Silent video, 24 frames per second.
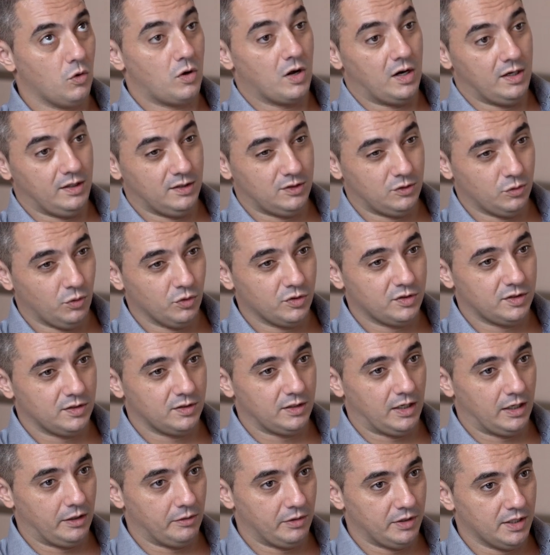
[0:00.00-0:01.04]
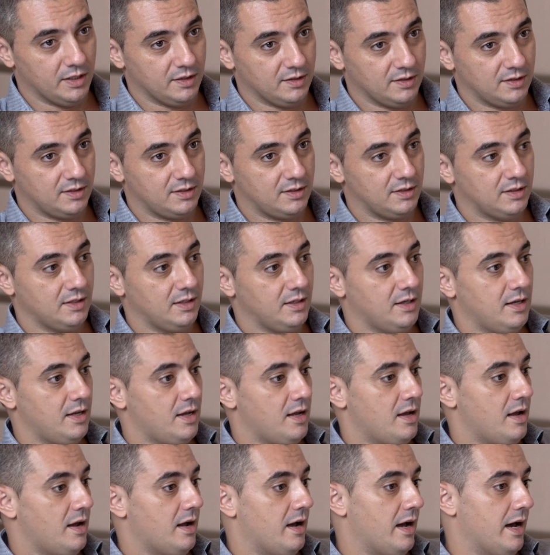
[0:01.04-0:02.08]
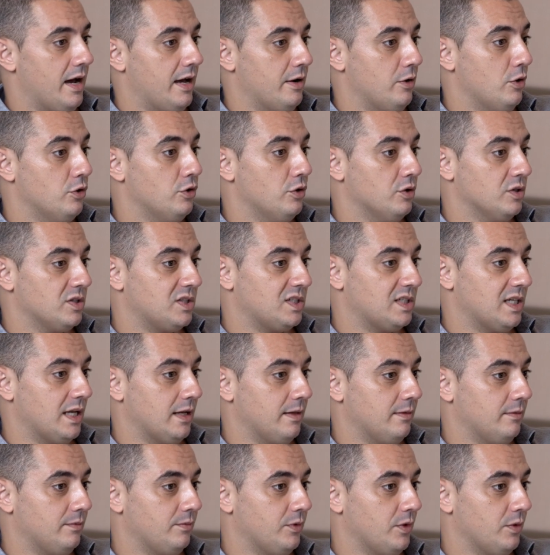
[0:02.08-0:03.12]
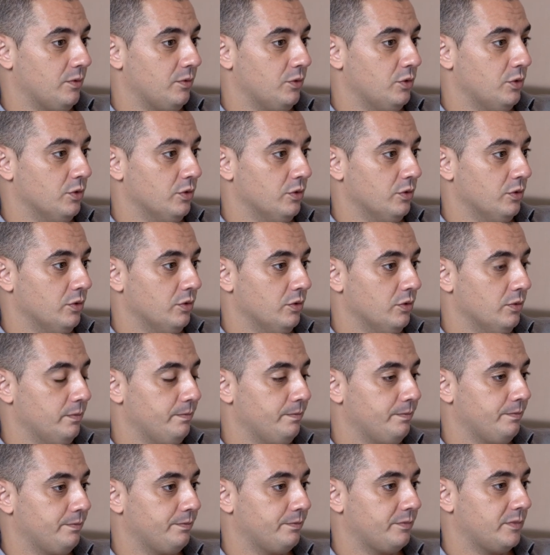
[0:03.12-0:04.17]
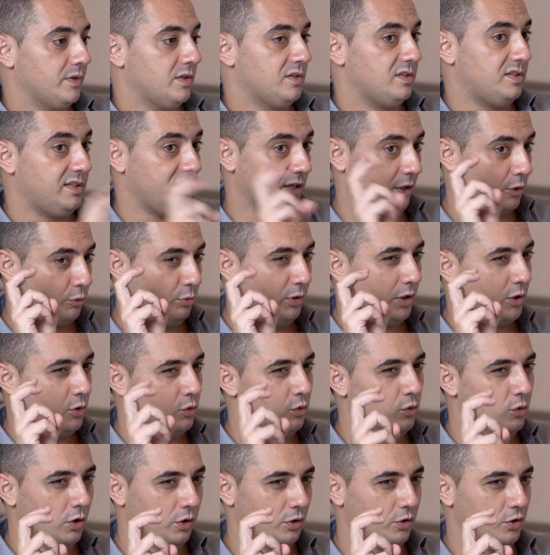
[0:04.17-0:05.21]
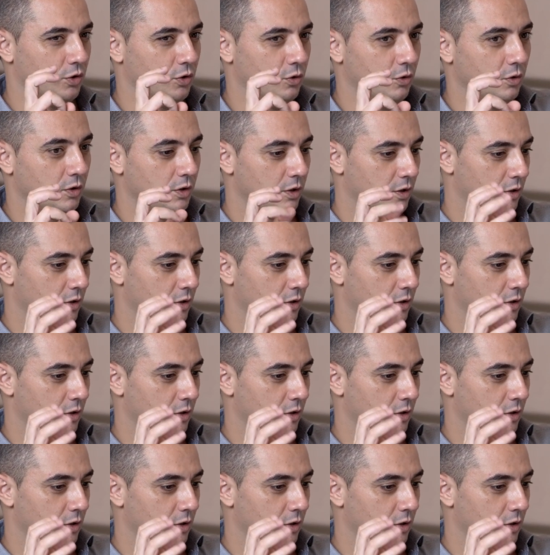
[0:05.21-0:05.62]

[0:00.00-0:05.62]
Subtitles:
sourced ingredients and understand the circuit court, you know,